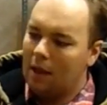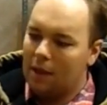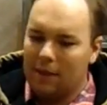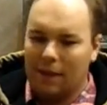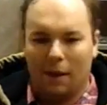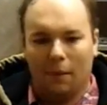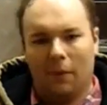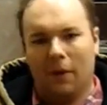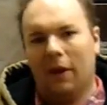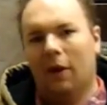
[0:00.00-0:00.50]

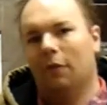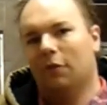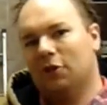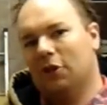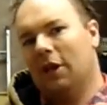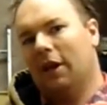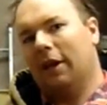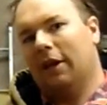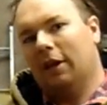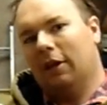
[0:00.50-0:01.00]
That way
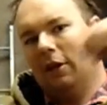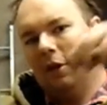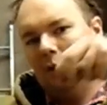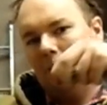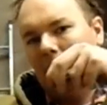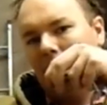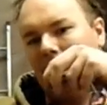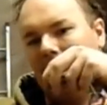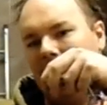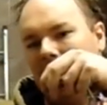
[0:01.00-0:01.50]
obviously I can
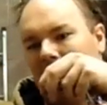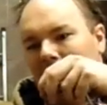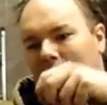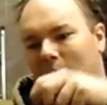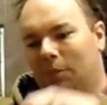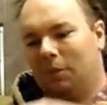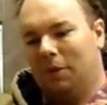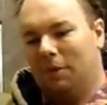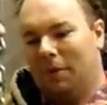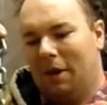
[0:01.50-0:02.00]
loop it round
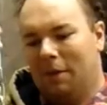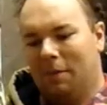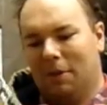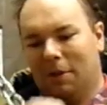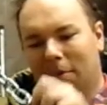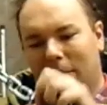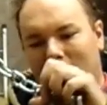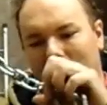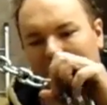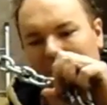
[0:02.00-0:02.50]
something, maybe
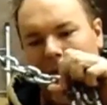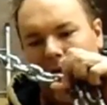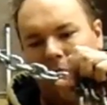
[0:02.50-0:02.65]
the,